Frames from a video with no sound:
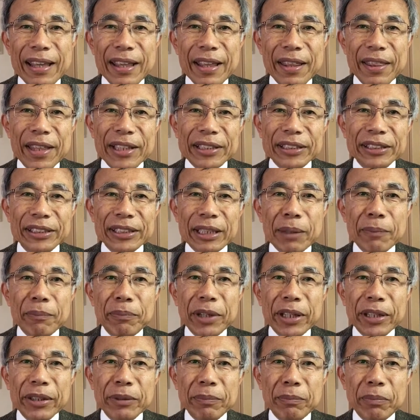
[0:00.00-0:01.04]
This
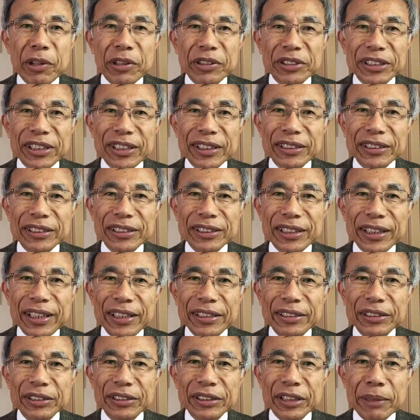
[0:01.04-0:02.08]
sampling process
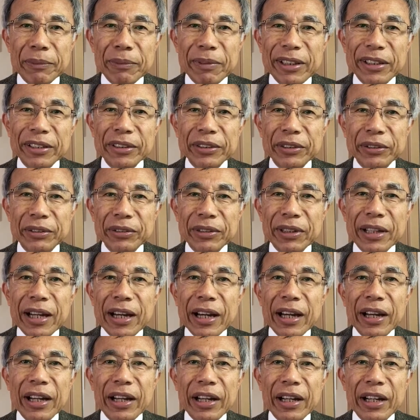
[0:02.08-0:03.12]
is similar to
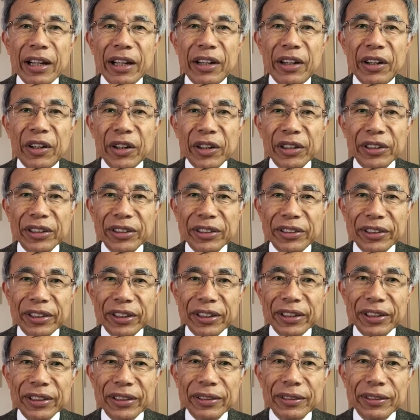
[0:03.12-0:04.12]
a lottery.